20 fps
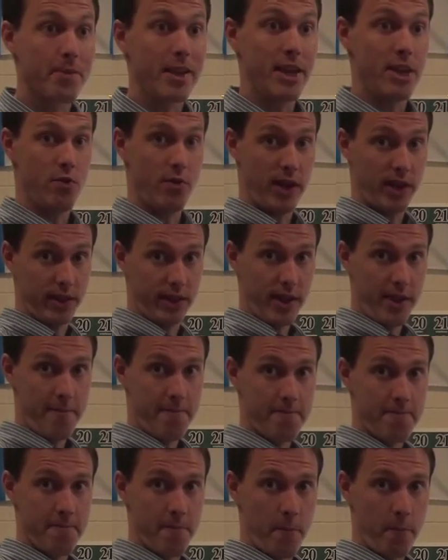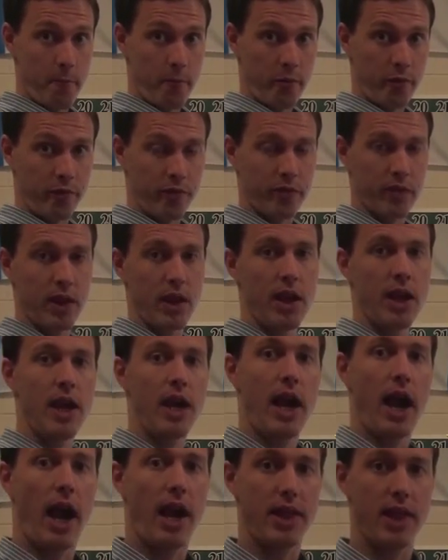You want some?
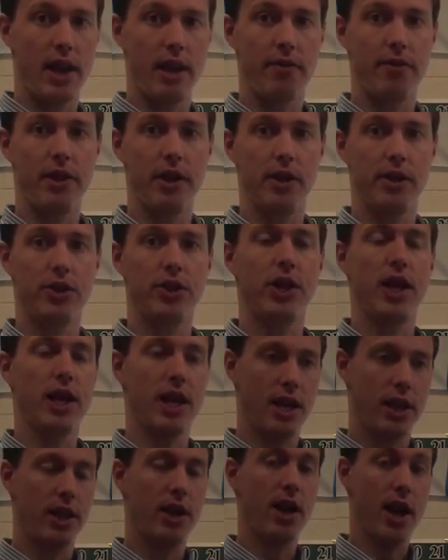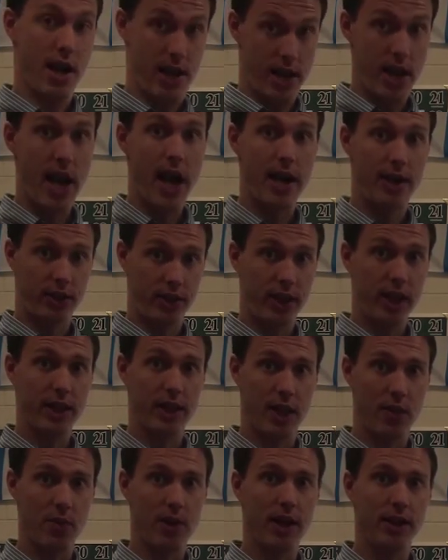And then if they're shaking their head yes, like
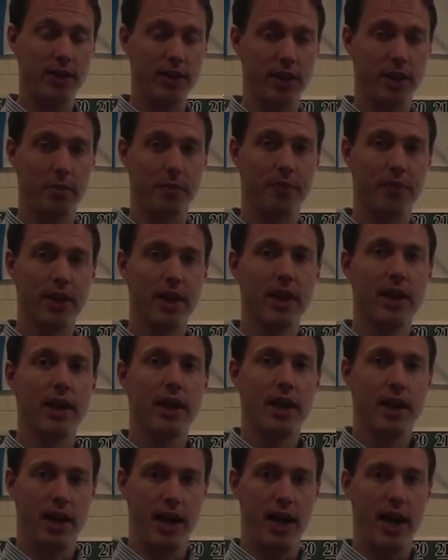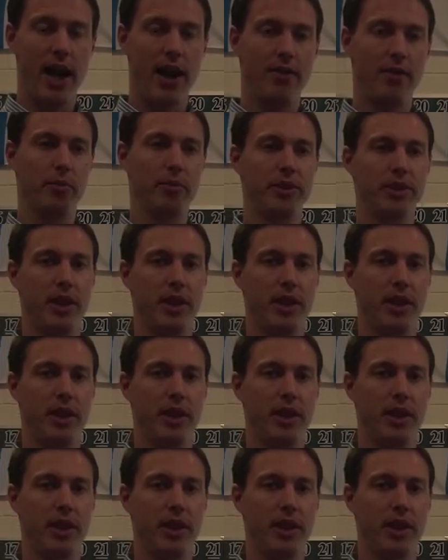they want some, I